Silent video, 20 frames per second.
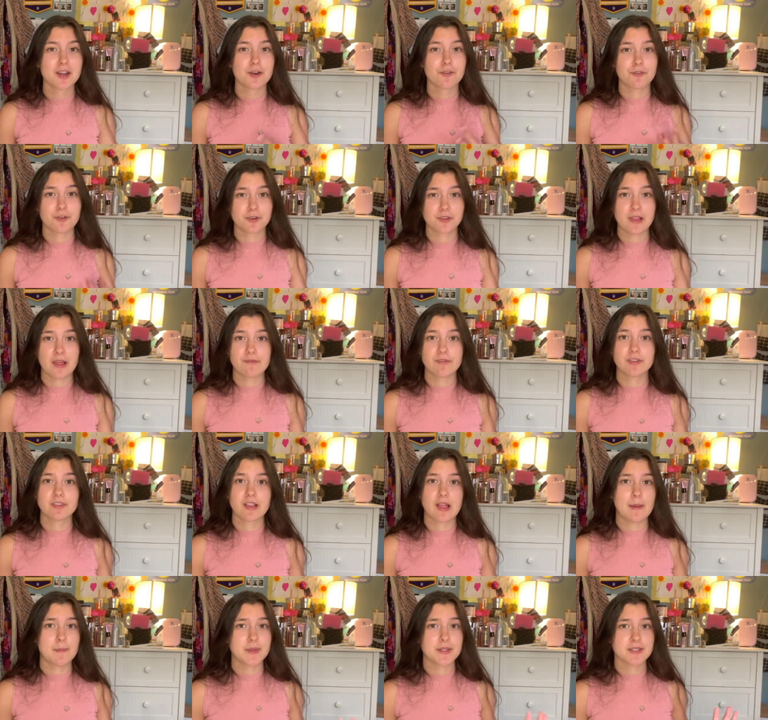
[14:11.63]
For Love and
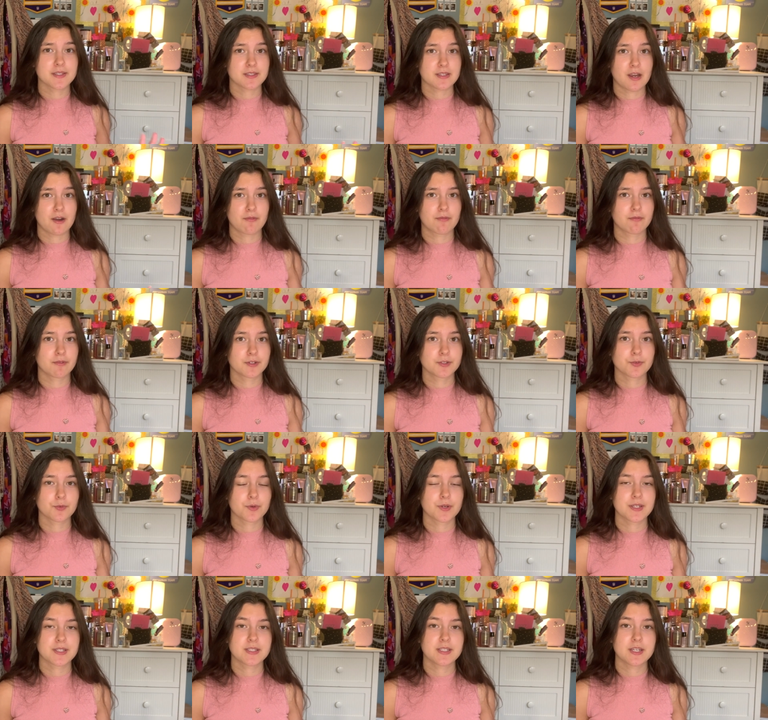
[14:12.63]
Lemons stuff from
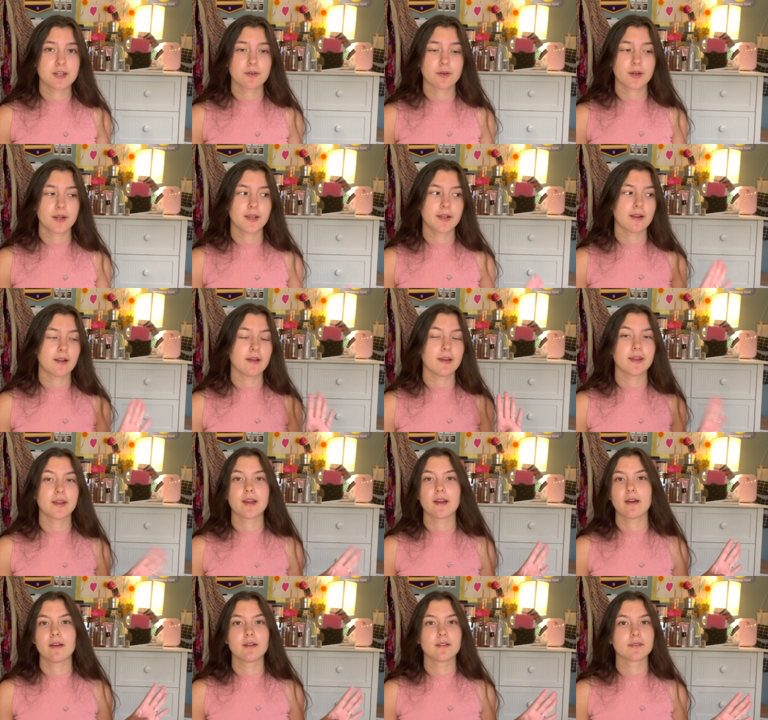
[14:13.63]
Victoria's Secret. Like,
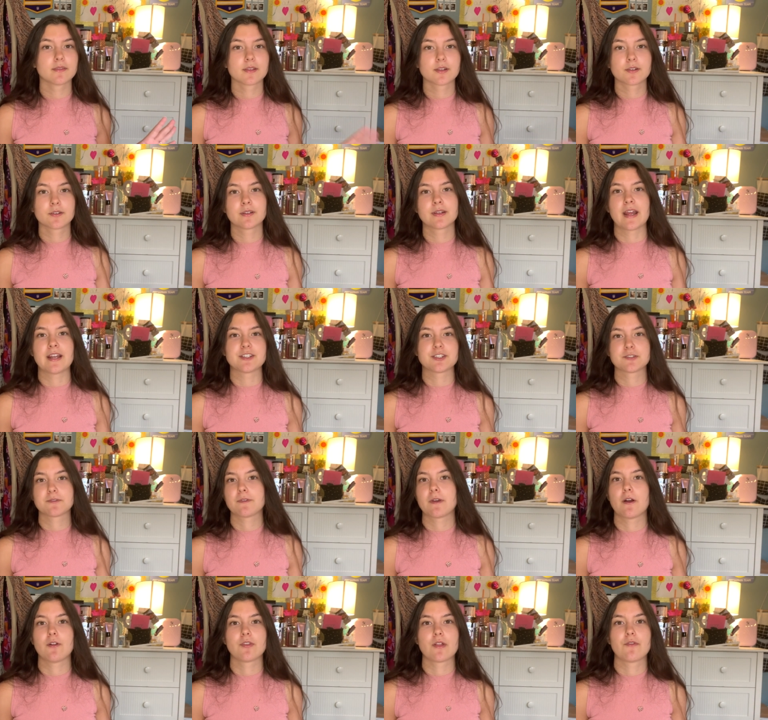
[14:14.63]
literally I just
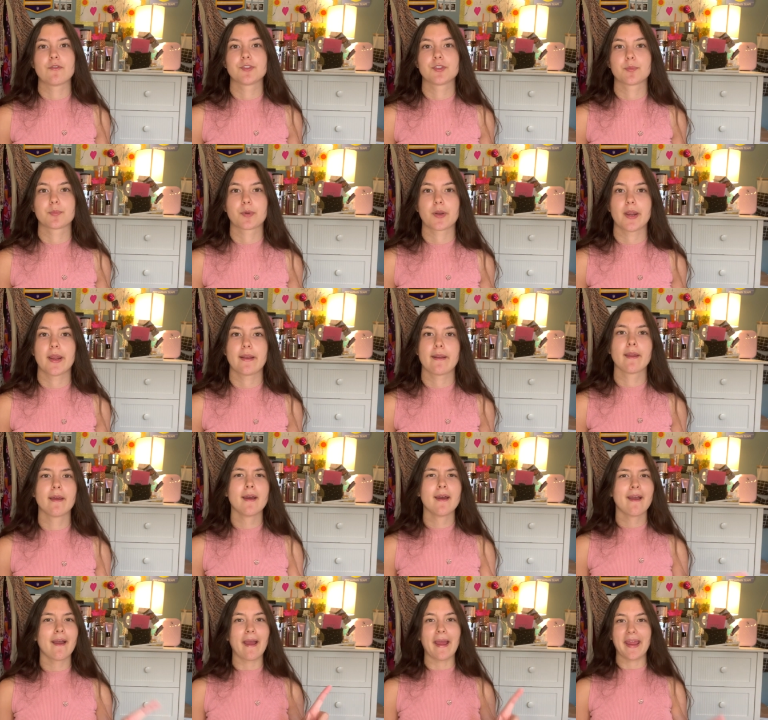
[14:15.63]
fell in love with the brand.
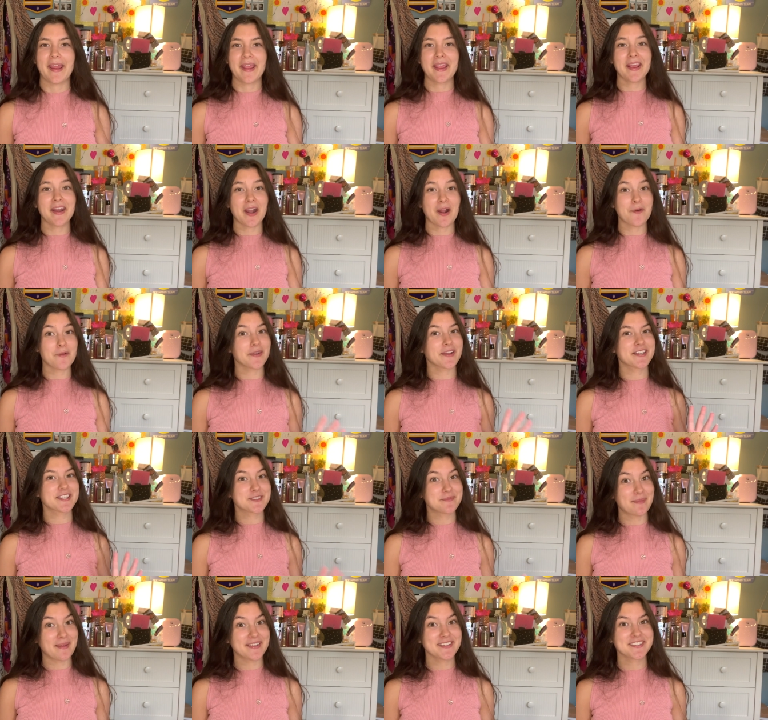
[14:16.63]
I hate how
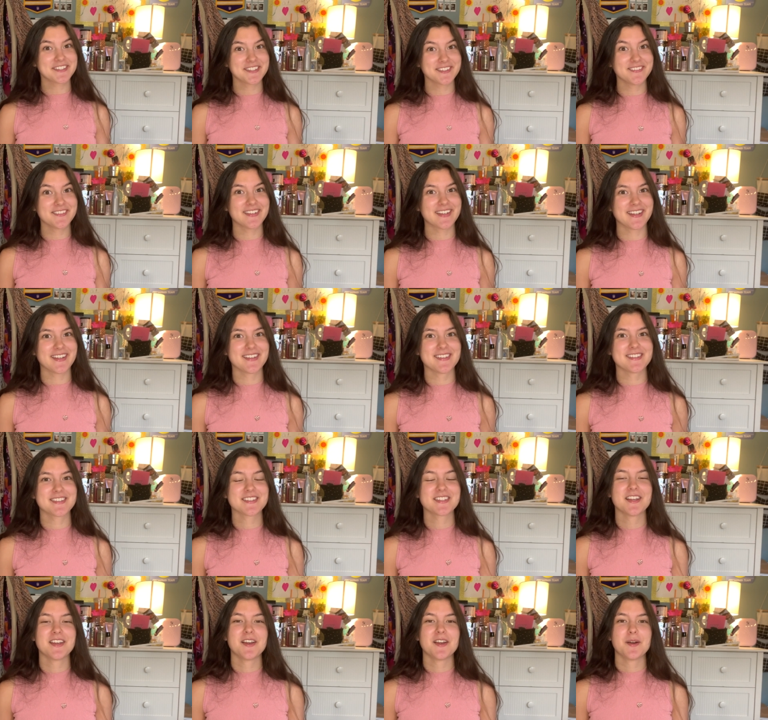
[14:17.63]
expensive it is,
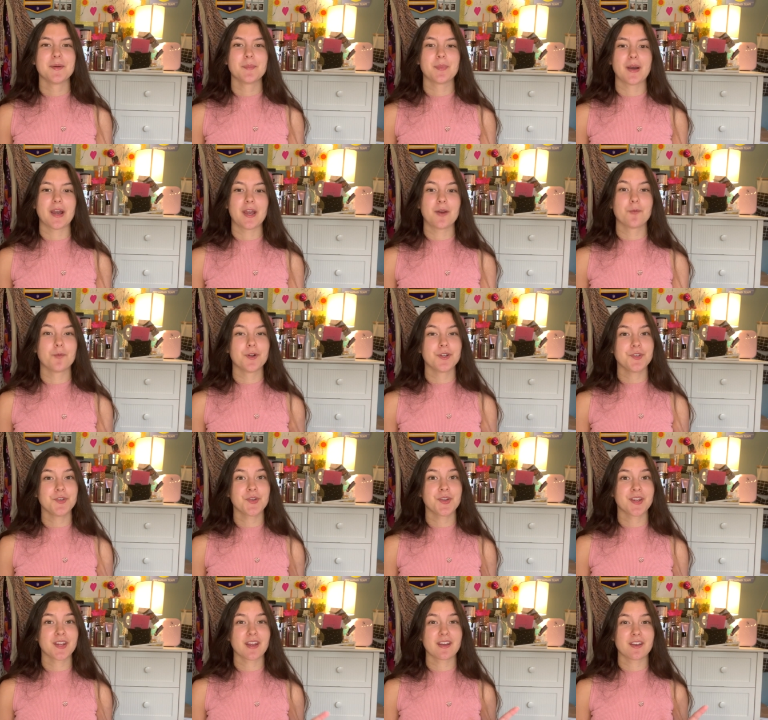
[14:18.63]
but when you
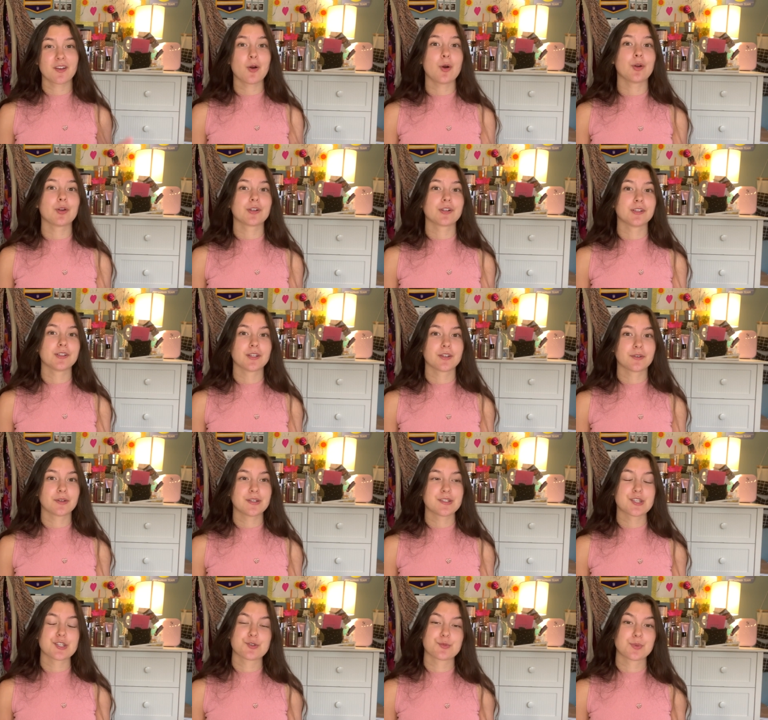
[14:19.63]
can get it on
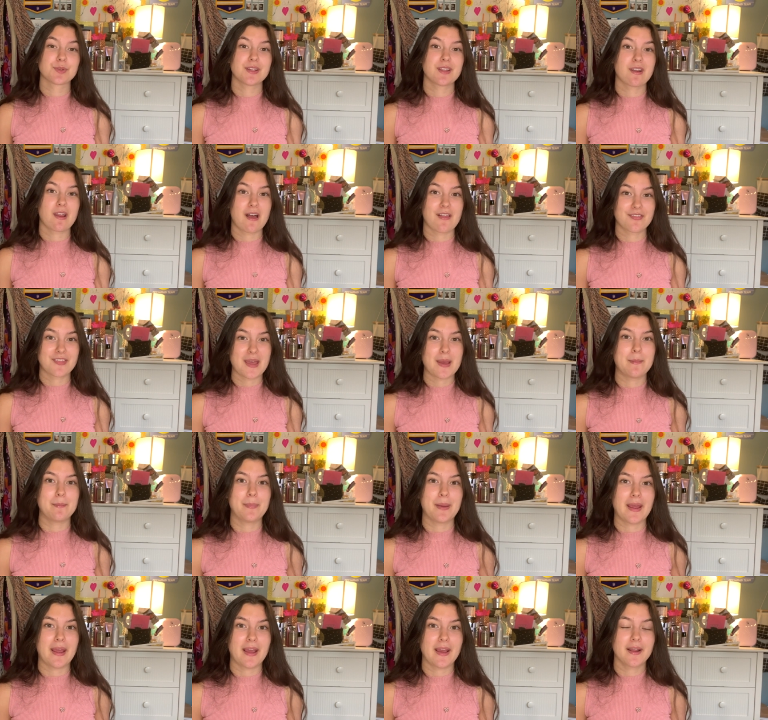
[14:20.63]
clearance, it's really not that
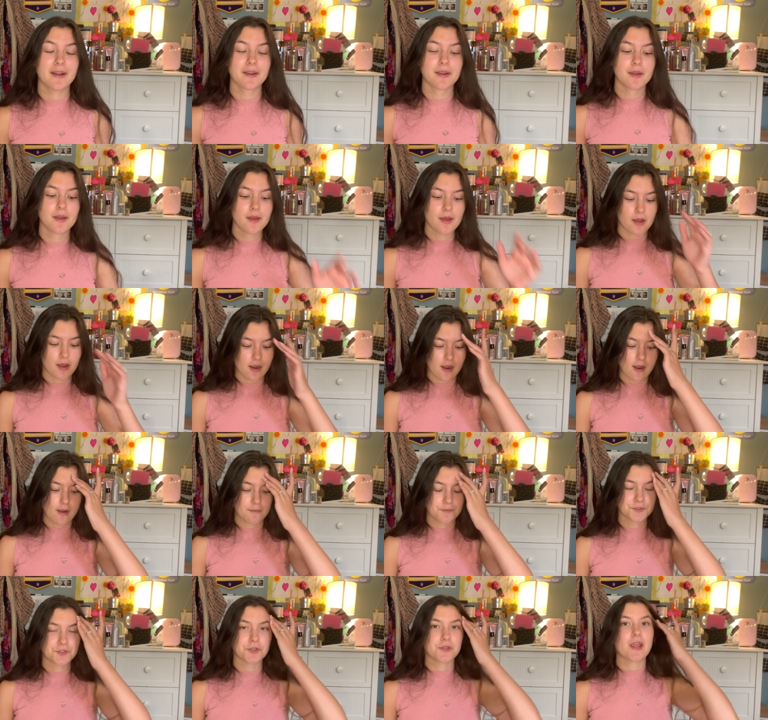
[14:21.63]
bad.
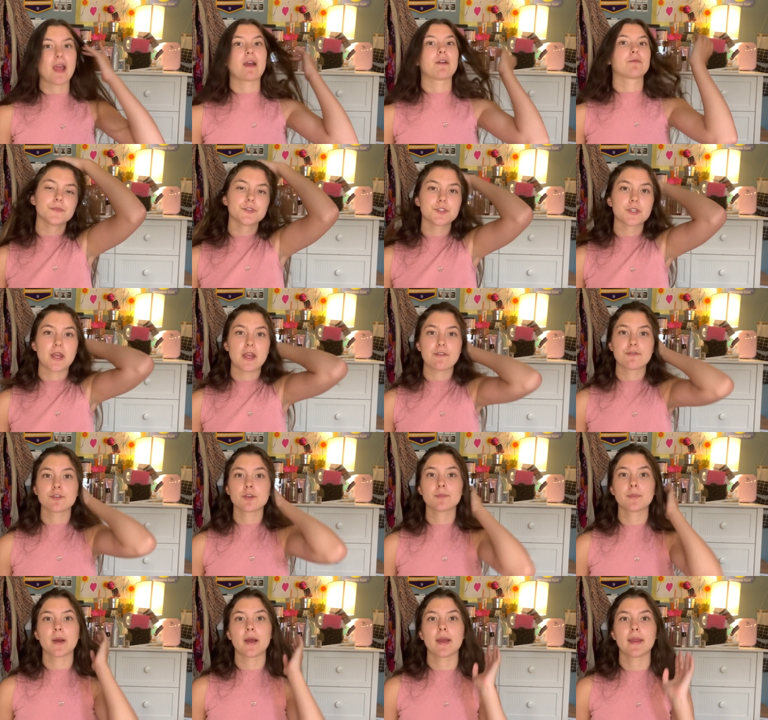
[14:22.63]
Um, so yeah, so if you're
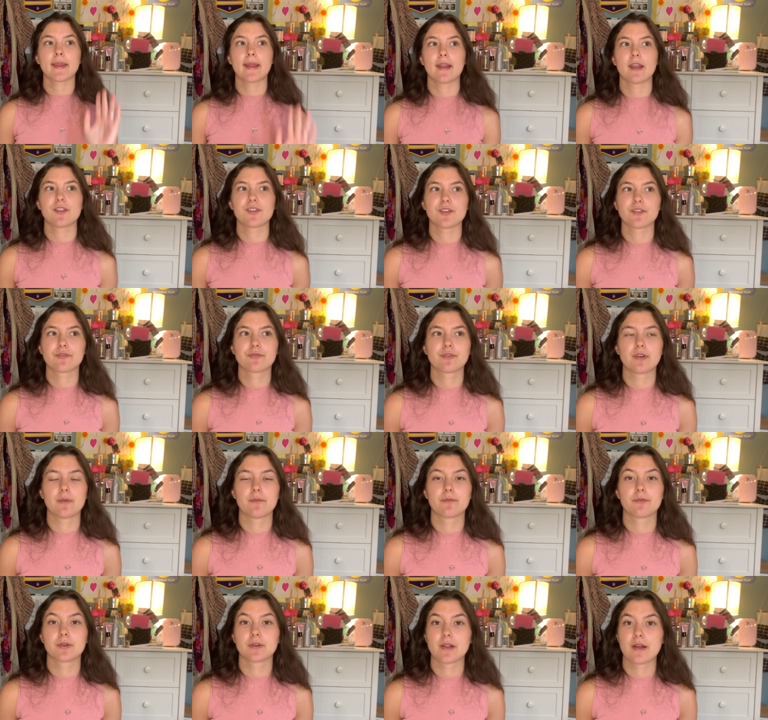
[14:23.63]
buying anything from
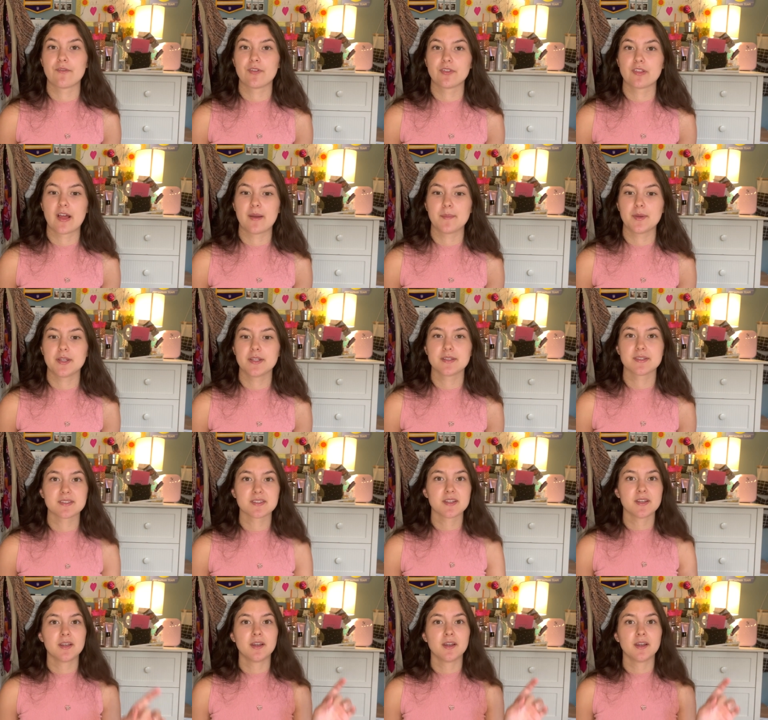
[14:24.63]
For Love and Lemons,